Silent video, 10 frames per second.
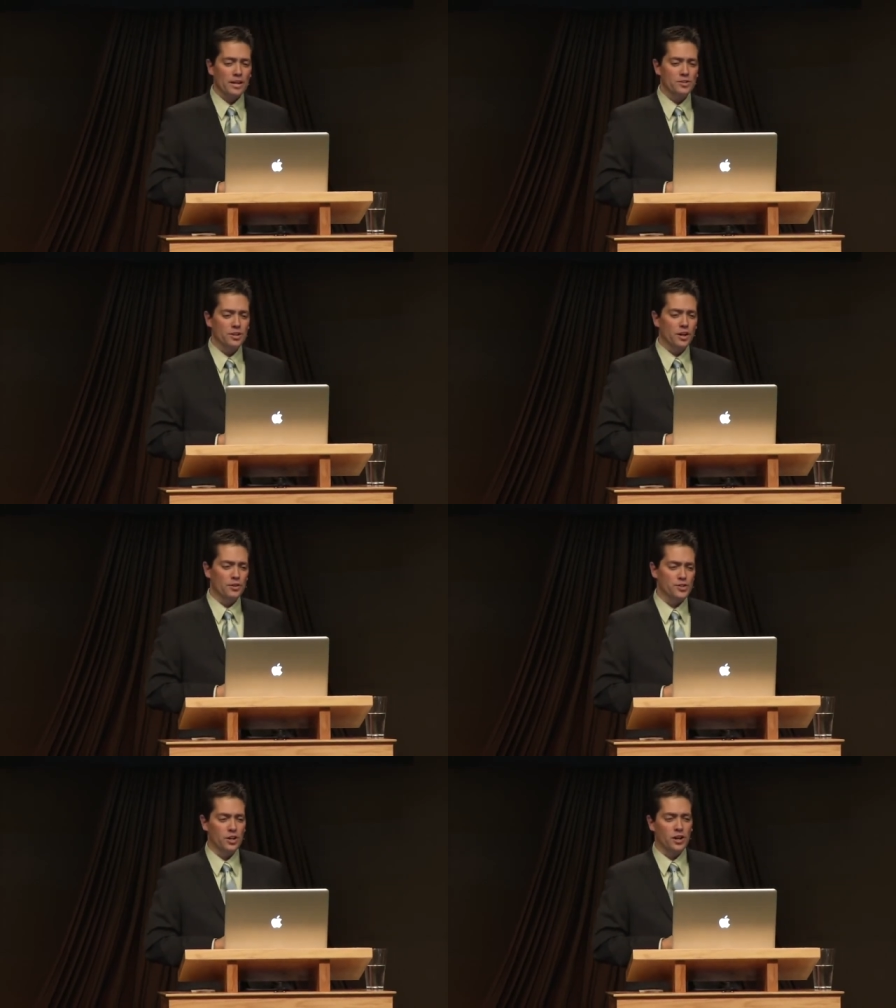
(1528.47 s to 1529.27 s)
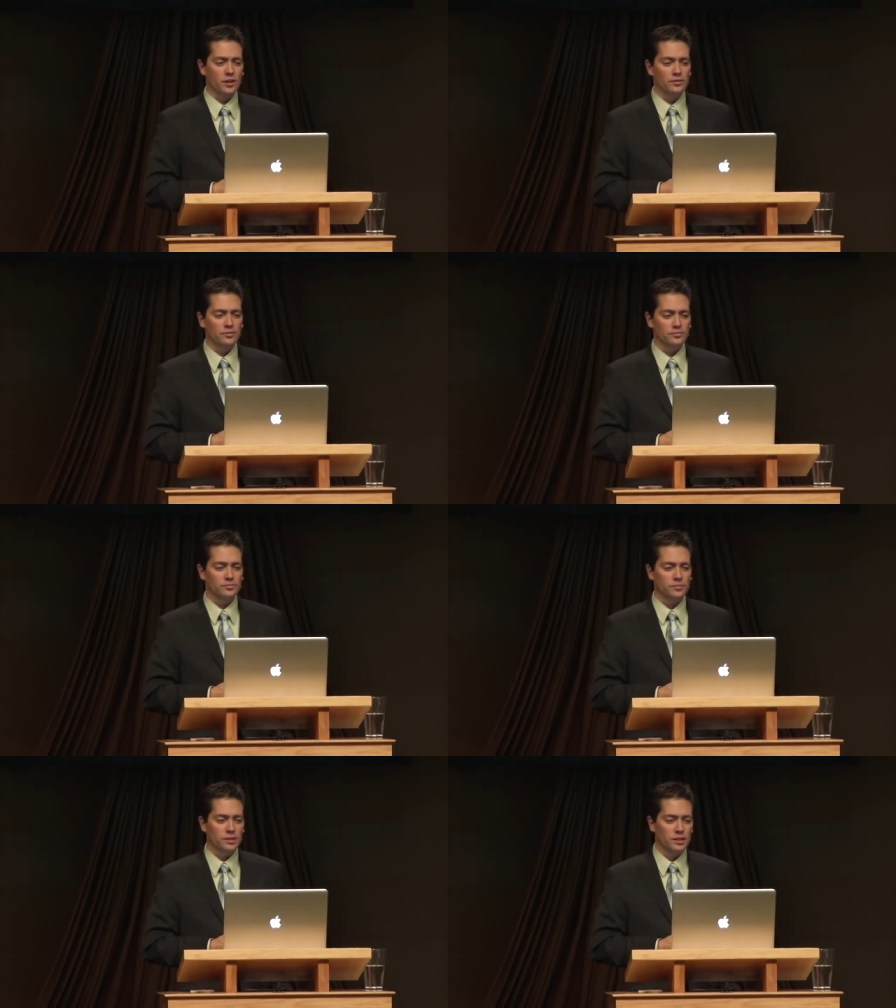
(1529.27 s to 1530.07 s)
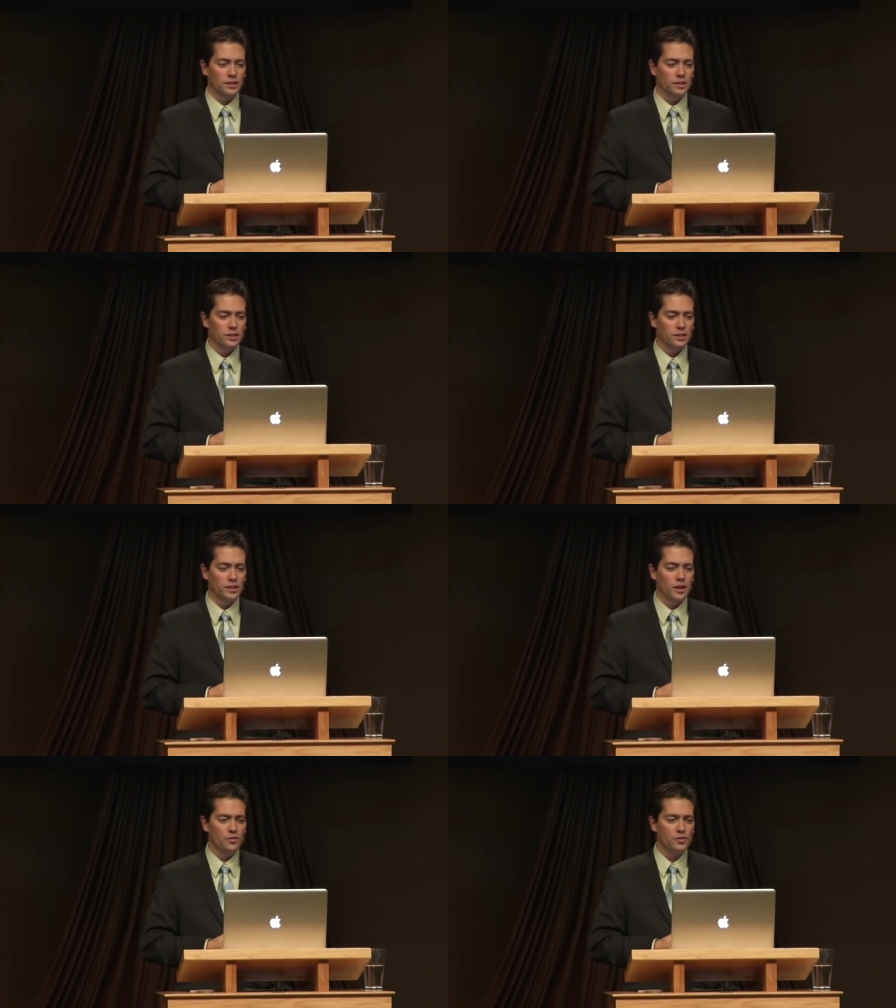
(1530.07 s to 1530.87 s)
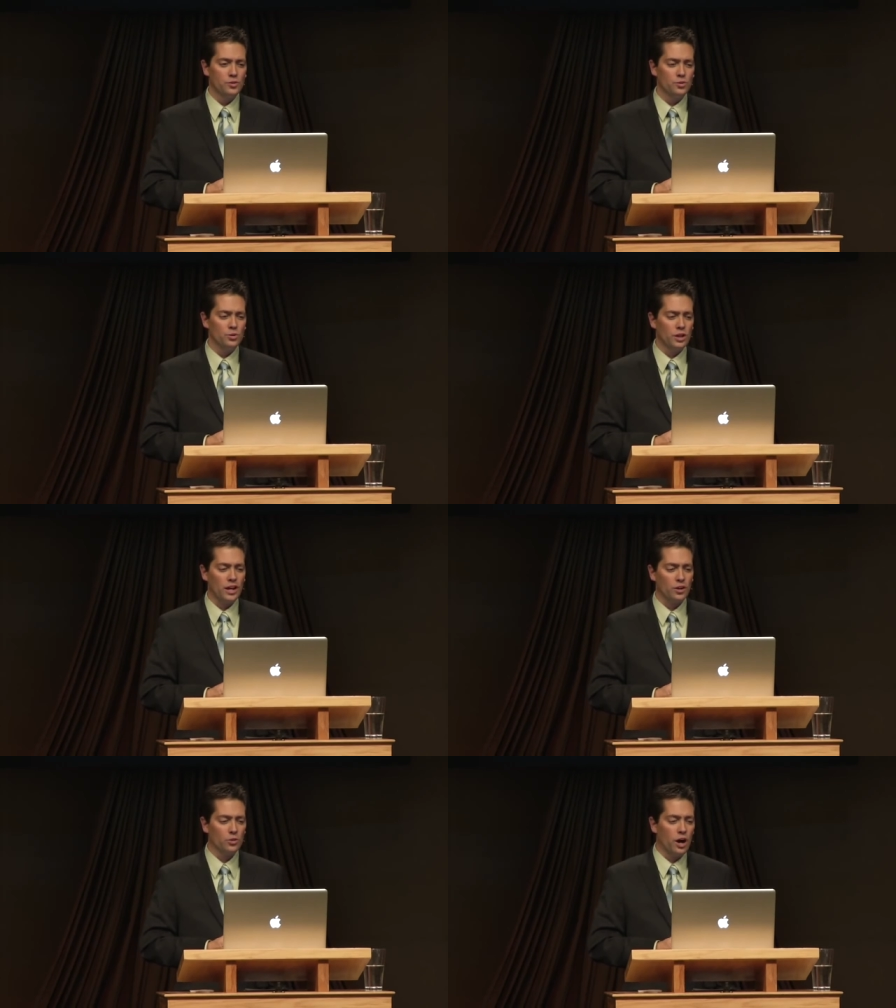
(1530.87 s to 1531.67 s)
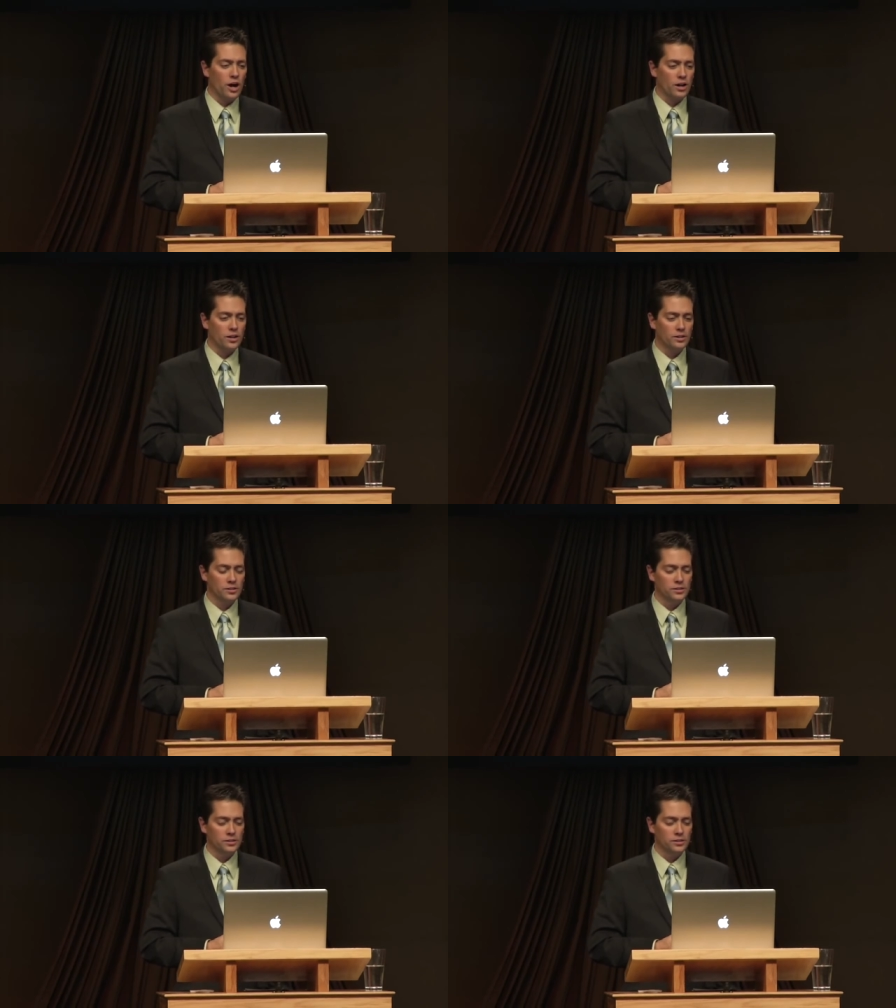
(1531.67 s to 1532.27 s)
here's another song Loves You Like a Rock.